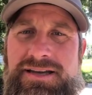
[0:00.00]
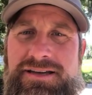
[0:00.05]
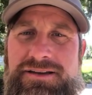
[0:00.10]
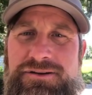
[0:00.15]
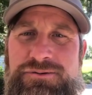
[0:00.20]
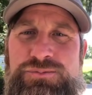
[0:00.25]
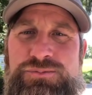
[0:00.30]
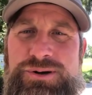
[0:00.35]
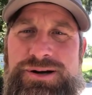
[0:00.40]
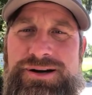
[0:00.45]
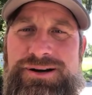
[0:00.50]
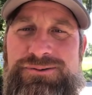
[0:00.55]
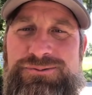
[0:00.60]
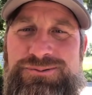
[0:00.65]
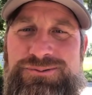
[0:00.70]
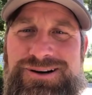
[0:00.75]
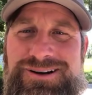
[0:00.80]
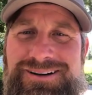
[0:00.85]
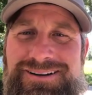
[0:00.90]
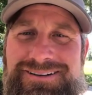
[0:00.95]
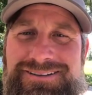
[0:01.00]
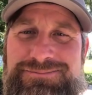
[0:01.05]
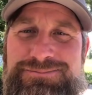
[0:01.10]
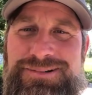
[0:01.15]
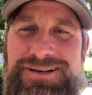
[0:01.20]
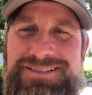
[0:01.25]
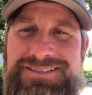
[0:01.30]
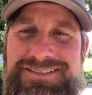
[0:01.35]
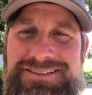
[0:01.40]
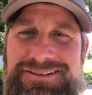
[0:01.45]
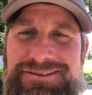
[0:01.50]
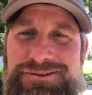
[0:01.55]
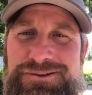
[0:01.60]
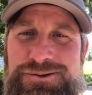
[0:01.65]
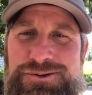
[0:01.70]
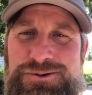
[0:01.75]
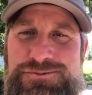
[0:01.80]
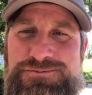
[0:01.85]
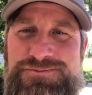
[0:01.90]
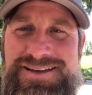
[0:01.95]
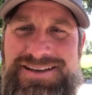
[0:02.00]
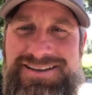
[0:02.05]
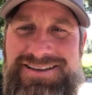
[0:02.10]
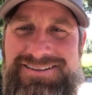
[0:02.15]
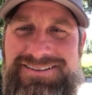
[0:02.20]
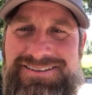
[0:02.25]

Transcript: Rare Wong busting on old man.